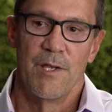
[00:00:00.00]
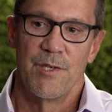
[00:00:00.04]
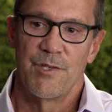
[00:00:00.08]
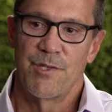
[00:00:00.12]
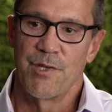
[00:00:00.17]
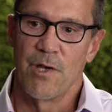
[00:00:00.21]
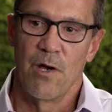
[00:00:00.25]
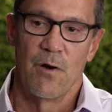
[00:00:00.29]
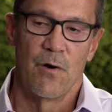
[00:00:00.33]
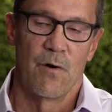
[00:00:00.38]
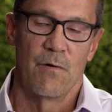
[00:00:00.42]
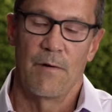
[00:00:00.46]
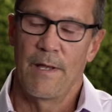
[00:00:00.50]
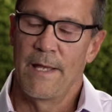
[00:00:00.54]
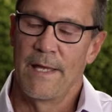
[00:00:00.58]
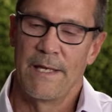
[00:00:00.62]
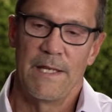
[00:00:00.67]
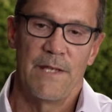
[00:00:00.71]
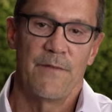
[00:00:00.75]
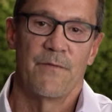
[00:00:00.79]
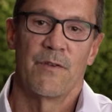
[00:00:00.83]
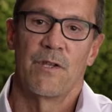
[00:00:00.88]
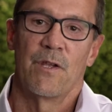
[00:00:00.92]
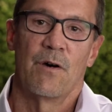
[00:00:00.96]
So,
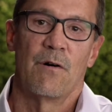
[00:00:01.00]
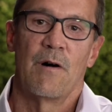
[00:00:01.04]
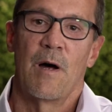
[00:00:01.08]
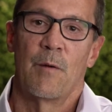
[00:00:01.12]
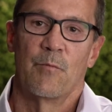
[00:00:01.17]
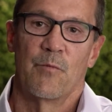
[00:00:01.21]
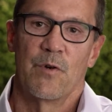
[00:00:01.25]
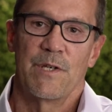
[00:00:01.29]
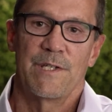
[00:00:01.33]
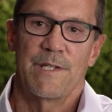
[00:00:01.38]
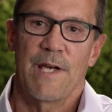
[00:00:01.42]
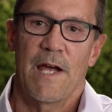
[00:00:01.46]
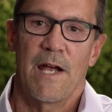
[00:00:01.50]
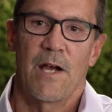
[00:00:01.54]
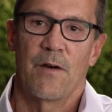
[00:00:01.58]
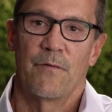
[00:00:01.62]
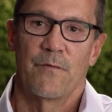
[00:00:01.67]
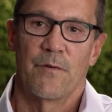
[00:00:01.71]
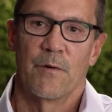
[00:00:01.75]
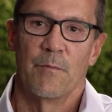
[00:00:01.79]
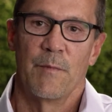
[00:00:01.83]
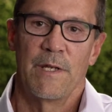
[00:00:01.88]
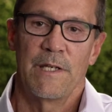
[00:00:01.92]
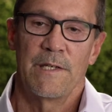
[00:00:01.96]
and even though I'm
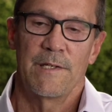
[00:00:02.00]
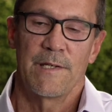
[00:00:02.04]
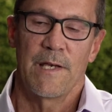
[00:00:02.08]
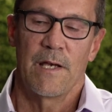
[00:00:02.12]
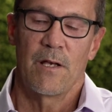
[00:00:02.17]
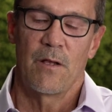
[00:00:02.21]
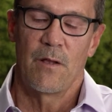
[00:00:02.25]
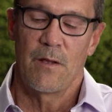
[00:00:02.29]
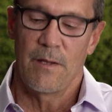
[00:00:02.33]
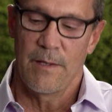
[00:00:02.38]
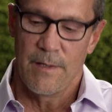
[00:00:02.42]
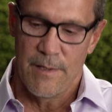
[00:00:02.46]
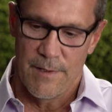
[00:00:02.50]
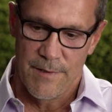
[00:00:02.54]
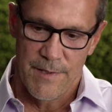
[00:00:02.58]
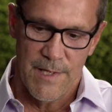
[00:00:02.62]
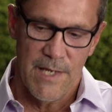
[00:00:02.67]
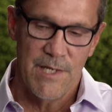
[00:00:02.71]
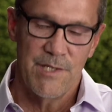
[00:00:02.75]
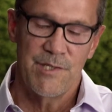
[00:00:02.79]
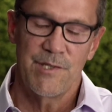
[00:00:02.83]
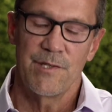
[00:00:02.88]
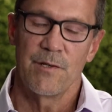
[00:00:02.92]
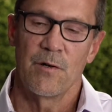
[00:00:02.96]
retired from Intel,
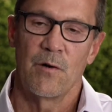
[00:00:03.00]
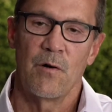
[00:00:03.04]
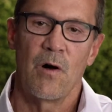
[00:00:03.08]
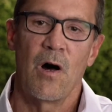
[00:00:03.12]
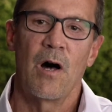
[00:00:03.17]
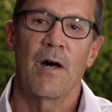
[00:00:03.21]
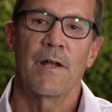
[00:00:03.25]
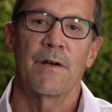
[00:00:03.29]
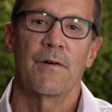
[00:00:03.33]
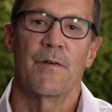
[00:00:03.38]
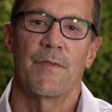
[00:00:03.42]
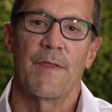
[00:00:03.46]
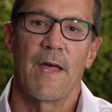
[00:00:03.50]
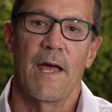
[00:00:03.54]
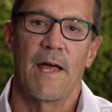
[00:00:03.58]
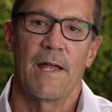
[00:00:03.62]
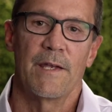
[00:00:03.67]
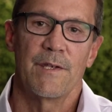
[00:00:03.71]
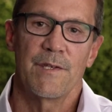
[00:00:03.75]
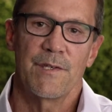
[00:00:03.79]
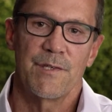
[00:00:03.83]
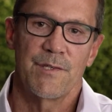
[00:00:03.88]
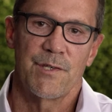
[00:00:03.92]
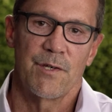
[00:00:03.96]
they still honor
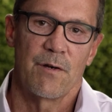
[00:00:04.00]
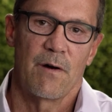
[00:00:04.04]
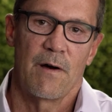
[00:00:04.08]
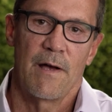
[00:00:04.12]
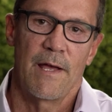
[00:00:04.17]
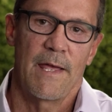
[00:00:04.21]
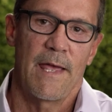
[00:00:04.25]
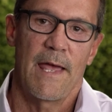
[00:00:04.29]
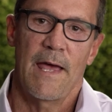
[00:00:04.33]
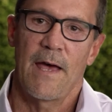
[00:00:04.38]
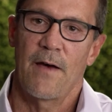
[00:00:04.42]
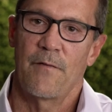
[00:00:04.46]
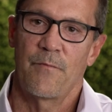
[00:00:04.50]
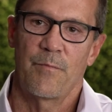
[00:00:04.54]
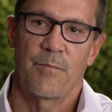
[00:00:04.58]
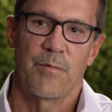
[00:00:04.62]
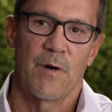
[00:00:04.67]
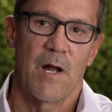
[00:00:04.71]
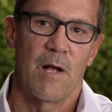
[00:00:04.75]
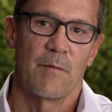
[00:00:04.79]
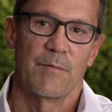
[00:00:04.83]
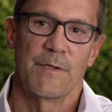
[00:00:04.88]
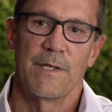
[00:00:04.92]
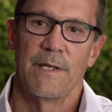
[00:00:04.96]
that. So I have
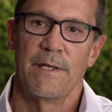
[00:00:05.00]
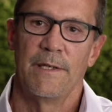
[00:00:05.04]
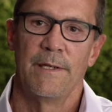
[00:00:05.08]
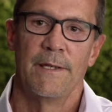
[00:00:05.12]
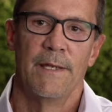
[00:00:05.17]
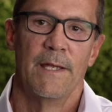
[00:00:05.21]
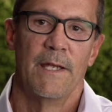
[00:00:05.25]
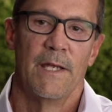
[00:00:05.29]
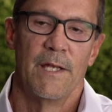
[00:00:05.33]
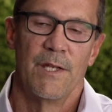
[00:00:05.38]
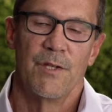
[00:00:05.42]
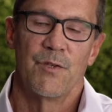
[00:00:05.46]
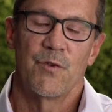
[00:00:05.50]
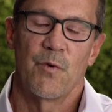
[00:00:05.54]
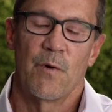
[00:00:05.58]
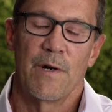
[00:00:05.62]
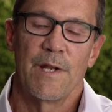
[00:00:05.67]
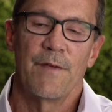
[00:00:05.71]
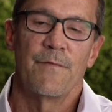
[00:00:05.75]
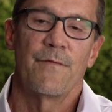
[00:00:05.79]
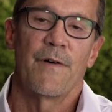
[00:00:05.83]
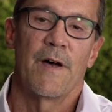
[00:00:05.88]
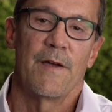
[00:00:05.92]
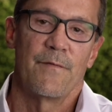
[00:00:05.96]
probably
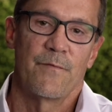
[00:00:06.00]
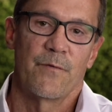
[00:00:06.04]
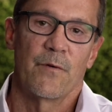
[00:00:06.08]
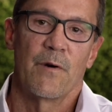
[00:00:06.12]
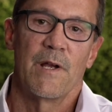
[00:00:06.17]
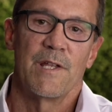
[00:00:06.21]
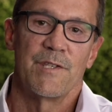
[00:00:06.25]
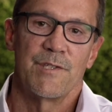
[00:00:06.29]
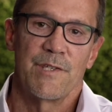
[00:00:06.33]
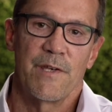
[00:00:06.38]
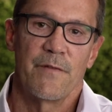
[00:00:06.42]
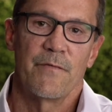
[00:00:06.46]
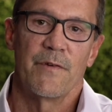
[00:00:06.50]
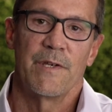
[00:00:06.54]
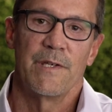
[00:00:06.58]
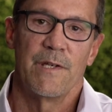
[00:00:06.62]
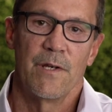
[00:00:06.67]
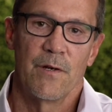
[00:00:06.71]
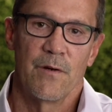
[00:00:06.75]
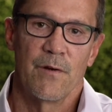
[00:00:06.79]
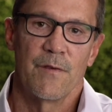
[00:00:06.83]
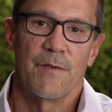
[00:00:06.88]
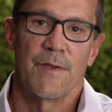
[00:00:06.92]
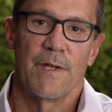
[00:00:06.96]
25 friends every
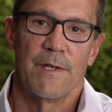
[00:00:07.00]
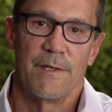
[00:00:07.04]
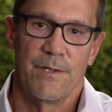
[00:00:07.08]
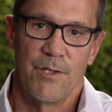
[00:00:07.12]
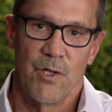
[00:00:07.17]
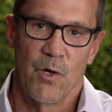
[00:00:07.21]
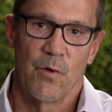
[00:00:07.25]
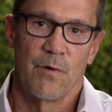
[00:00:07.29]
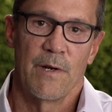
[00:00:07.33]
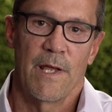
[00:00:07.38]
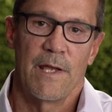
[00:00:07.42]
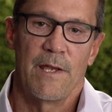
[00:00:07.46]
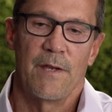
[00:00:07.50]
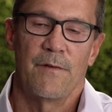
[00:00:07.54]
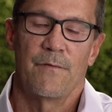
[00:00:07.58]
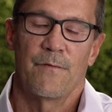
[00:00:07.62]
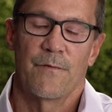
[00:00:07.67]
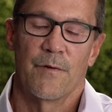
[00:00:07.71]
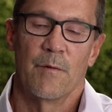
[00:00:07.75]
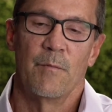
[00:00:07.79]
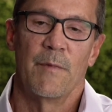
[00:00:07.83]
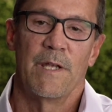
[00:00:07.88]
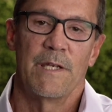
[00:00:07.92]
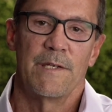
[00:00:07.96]
year that donate
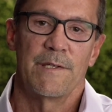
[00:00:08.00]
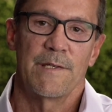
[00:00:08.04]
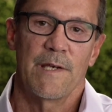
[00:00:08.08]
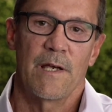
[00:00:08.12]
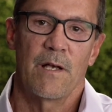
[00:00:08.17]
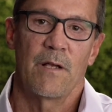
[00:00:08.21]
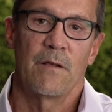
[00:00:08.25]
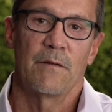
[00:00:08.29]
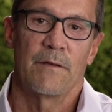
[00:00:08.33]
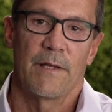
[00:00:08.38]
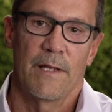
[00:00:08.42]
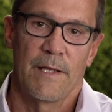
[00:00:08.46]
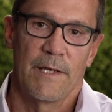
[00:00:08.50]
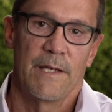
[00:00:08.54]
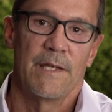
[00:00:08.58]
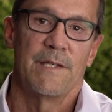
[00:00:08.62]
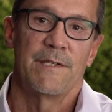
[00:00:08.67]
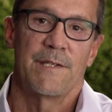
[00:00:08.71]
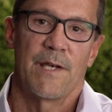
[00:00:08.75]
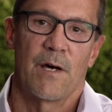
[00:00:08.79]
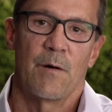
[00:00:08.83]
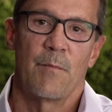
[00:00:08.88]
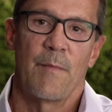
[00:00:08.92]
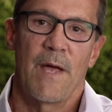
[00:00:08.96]
from Intel, and
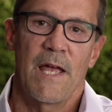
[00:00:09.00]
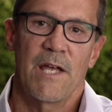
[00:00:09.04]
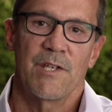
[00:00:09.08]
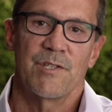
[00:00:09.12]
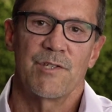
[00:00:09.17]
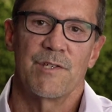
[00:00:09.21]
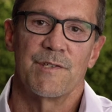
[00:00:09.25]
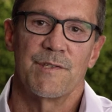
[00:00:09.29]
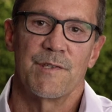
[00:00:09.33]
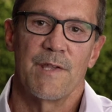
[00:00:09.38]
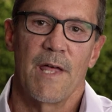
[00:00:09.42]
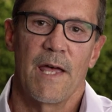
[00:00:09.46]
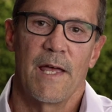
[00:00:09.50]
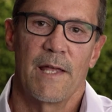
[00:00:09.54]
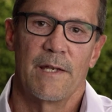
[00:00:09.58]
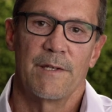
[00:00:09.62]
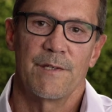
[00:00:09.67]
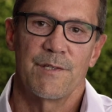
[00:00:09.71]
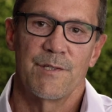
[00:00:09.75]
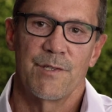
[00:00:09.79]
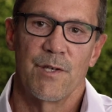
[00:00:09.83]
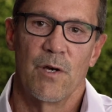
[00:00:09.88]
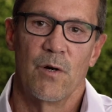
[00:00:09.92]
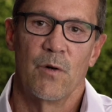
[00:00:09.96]
Intel matches
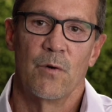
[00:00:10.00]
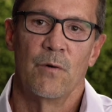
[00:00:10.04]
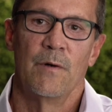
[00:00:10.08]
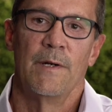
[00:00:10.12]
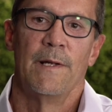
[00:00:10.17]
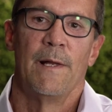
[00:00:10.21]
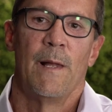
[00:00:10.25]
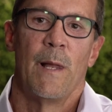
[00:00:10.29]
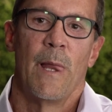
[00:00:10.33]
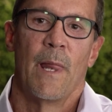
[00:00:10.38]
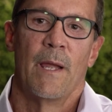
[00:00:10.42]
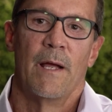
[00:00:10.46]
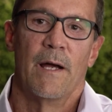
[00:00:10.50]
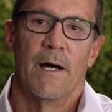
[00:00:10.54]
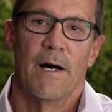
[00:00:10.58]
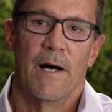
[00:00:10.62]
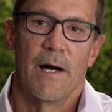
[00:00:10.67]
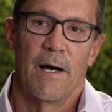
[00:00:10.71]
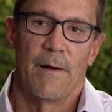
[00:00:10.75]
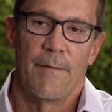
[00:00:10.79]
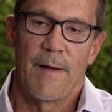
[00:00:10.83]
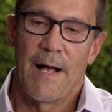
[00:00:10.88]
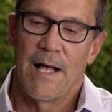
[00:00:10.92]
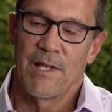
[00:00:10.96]
that. So
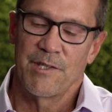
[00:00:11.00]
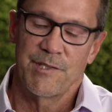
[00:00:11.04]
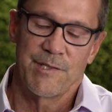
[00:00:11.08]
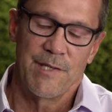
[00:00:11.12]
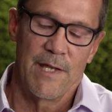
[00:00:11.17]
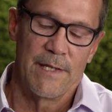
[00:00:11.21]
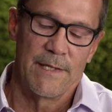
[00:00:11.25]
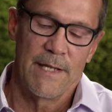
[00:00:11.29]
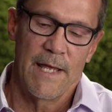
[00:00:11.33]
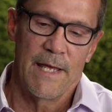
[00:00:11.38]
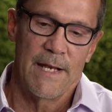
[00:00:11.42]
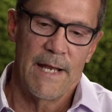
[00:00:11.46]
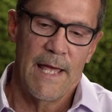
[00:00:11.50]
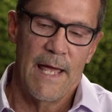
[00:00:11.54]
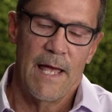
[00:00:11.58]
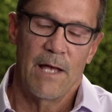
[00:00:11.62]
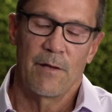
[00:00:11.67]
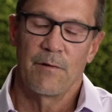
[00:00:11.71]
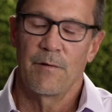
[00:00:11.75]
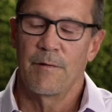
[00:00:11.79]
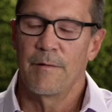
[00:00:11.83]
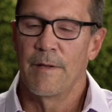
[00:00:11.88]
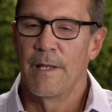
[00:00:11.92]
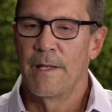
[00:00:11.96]
I'll send that
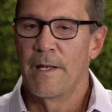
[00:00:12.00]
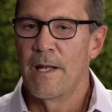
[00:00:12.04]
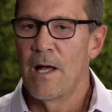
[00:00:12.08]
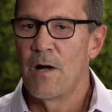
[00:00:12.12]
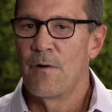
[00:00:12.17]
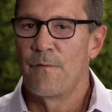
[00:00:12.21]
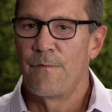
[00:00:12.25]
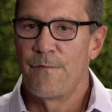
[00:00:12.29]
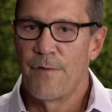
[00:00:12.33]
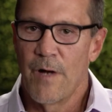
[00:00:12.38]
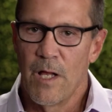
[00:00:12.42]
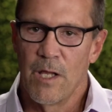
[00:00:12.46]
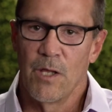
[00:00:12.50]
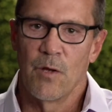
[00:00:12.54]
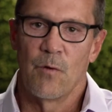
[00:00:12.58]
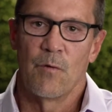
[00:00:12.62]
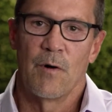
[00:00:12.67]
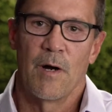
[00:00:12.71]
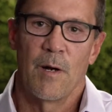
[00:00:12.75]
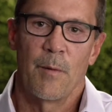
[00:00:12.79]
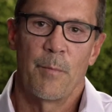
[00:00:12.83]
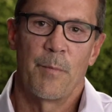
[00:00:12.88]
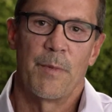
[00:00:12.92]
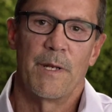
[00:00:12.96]
out, and I'll
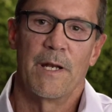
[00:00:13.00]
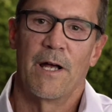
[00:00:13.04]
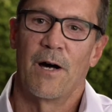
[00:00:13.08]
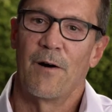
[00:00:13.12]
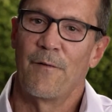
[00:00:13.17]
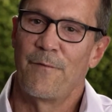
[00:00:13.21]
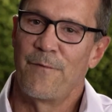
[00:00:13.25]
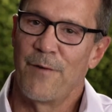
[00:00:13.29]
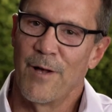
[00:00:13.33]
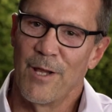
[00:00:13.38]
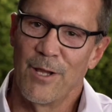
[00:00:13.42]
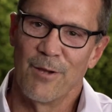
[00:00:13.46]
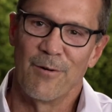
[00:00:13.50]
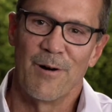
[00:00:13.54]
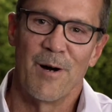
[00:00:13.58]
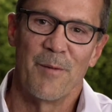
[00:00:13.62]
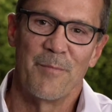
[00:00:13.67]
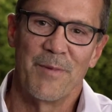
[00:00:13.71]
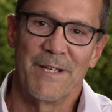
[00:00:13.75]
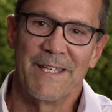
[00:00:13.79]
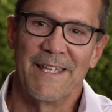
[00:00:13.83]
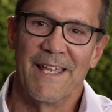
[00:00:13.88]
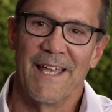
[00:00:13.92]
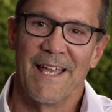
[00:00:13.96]
follow up, and I'll follow
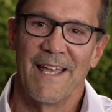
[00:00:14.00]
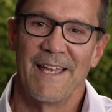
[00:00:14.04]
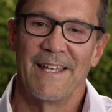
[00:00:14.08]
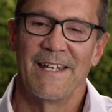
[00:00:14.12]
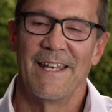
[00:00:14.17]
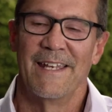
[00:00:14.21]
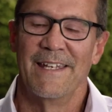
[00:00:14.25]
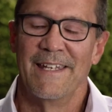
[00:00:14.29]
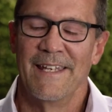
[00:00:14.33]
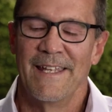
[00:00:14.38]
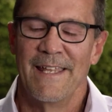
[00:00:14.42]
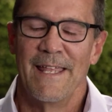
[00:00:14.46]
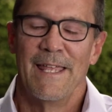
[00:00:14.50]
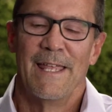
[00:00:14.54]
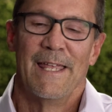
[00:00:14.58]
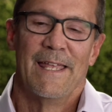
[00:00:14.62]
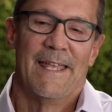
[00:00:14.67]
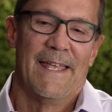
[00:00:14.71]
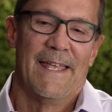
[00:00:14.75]
up again.